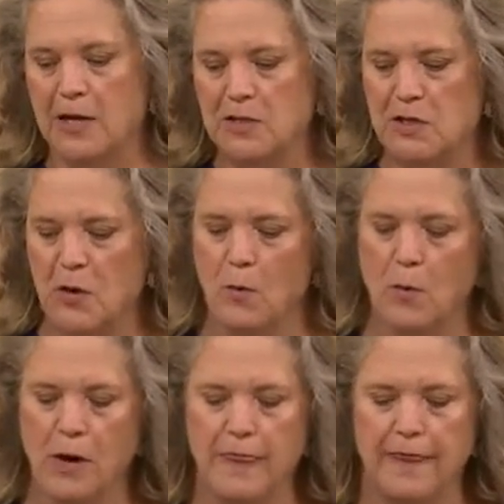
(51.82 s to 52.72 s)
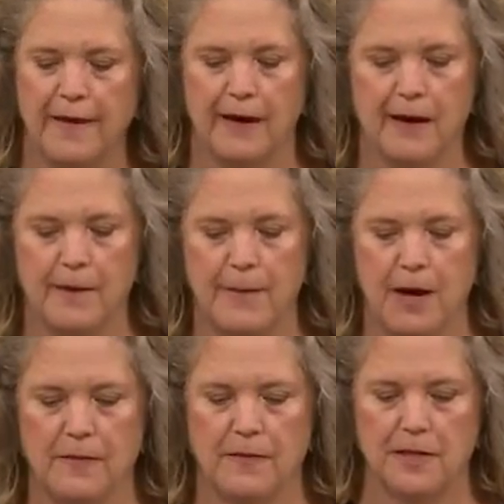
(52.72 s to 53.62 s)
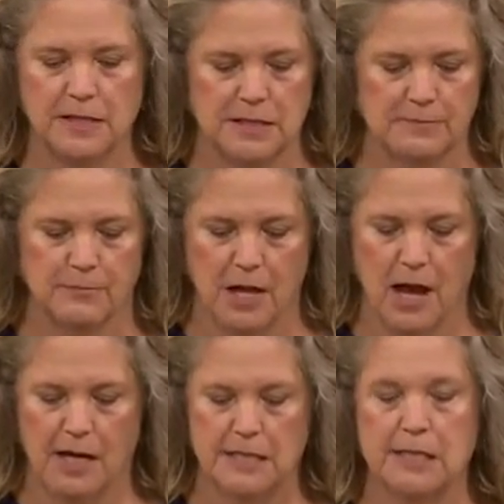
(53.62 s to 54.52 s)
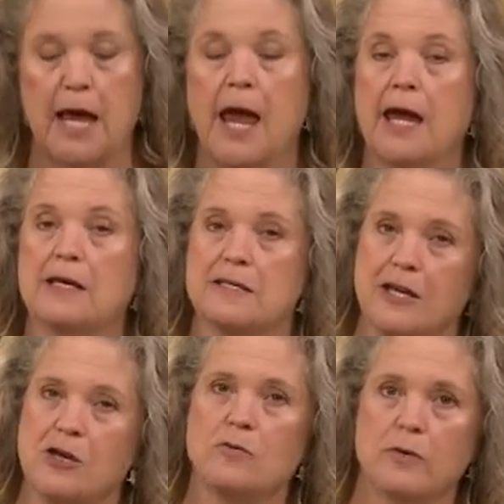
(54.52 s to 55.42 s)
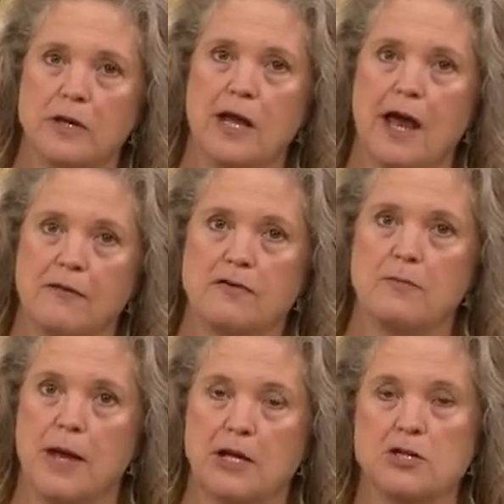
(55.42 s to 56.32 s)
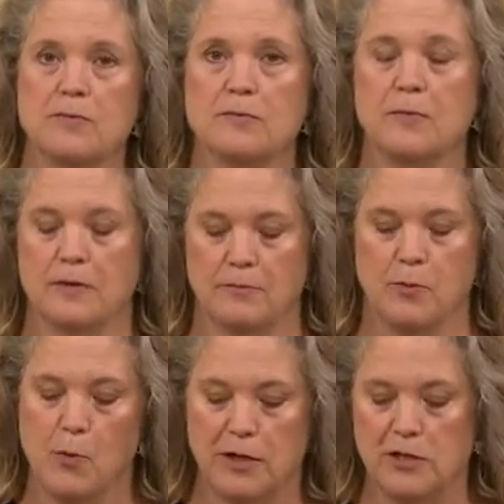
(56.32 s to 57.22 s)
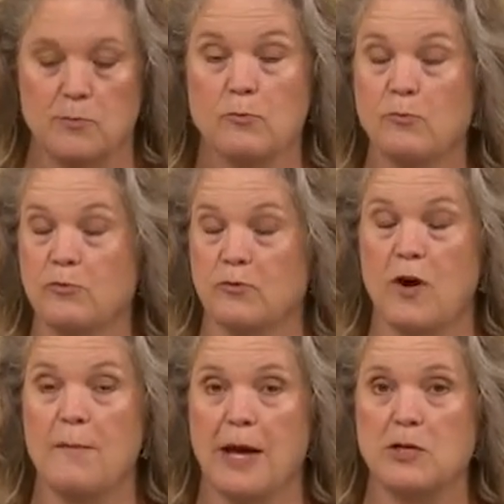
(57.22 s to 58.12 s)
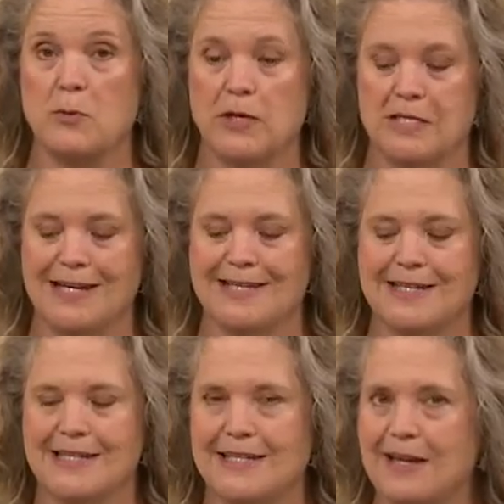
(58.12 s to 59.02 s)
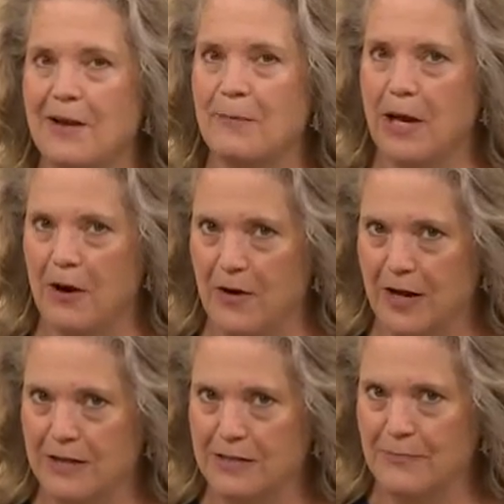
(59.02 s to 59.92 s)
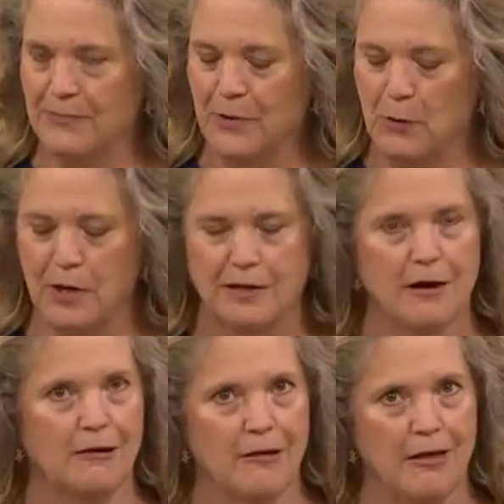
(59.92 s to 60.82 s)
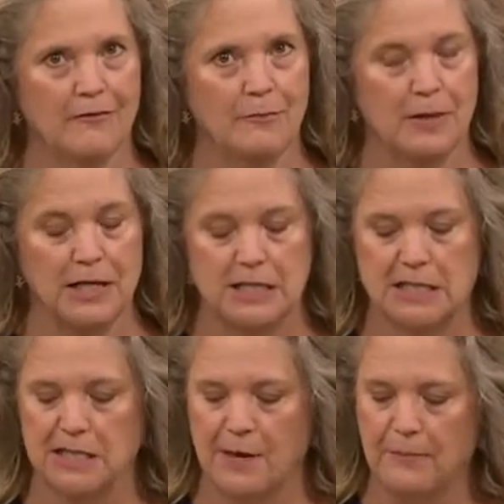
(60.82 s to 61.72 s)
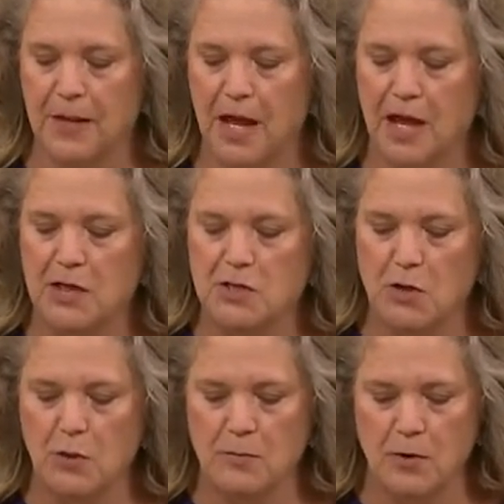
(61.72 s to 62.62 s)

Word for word: So one thing about these blocks is that you really have to match point, you draw match points in some areas. Okay, not all of them, but in some. So the